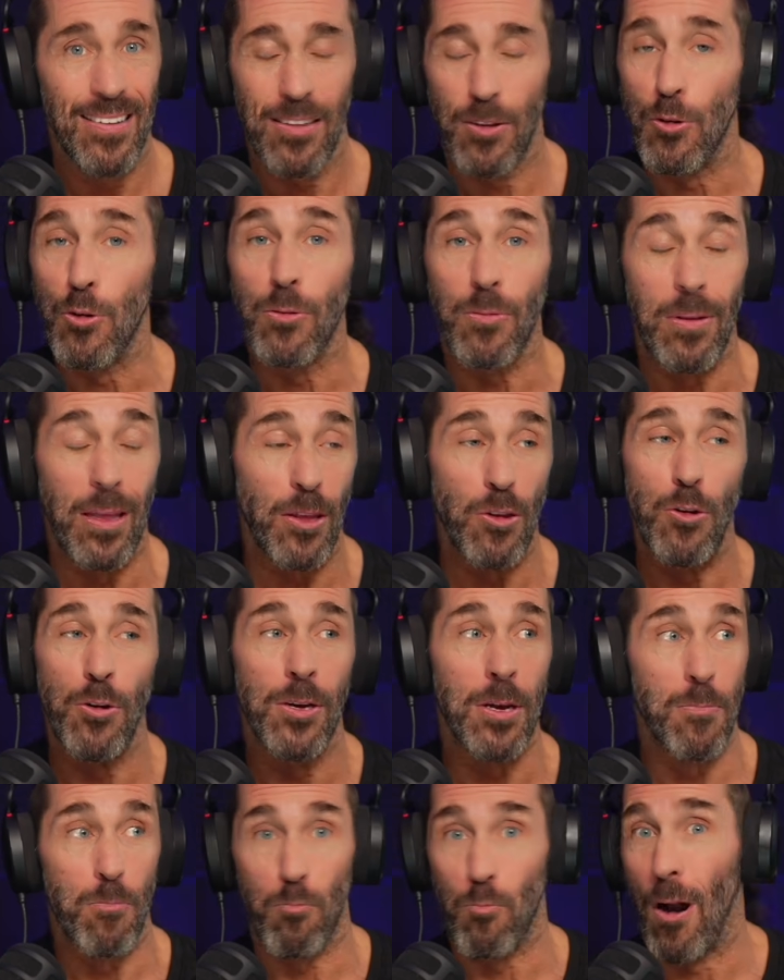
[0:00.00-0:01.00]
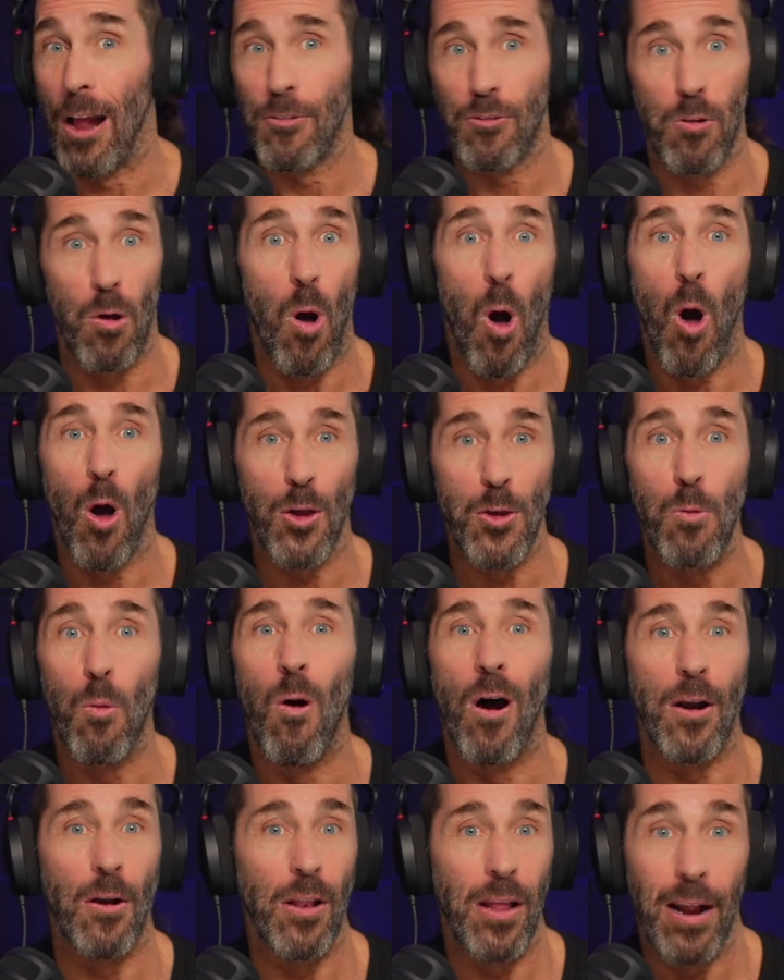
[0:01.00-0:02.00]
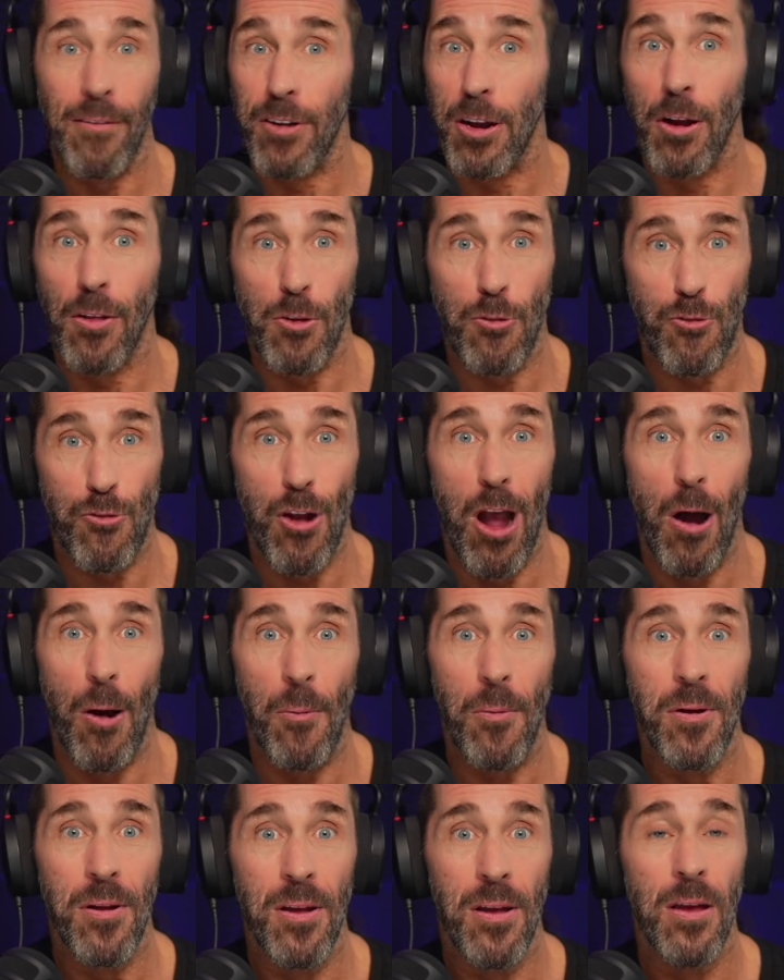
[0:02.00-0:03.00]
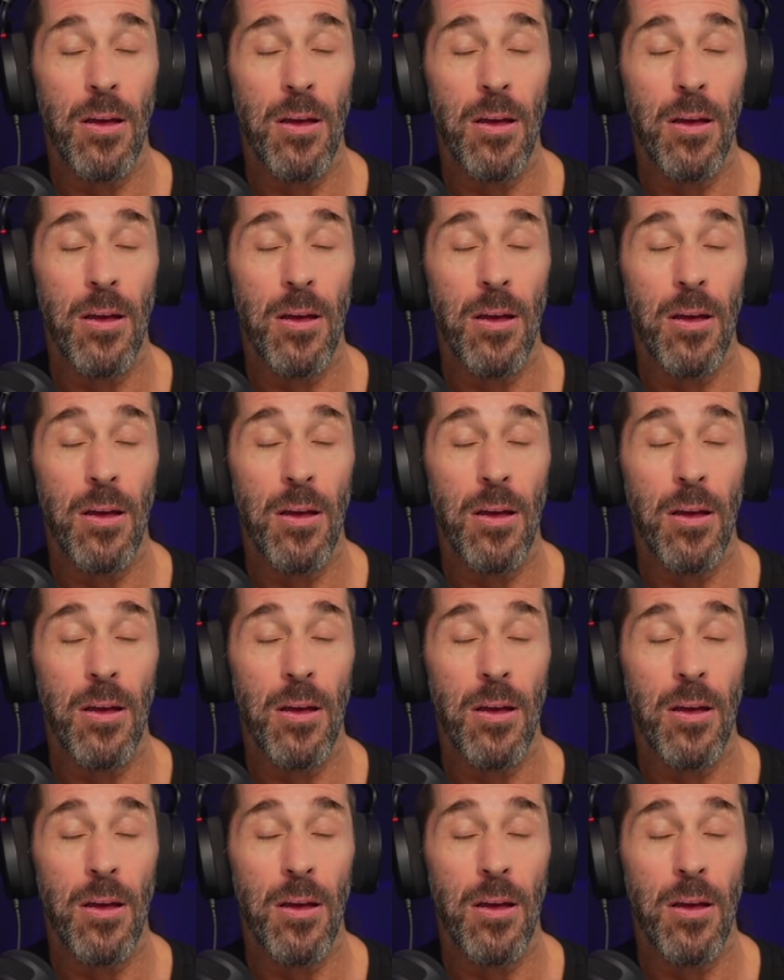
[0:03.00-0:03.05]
You can wrestle all you want on every other show.